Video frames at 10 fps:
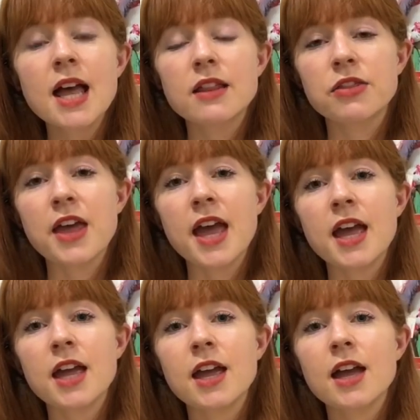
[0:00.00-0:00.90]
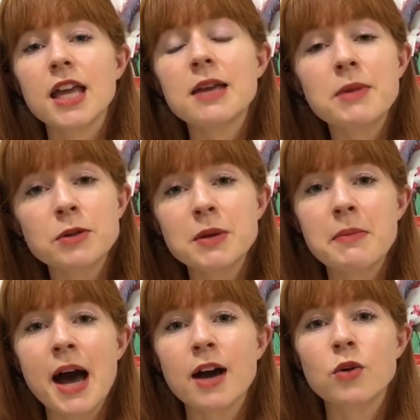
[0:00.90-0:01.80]
They emailed me
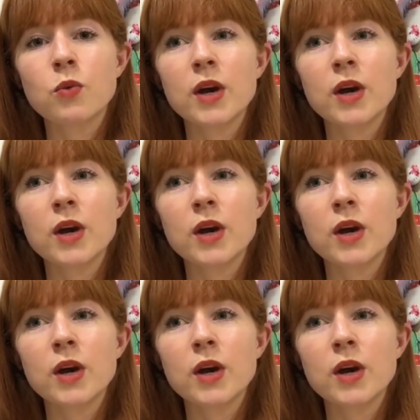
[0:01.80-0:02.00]
back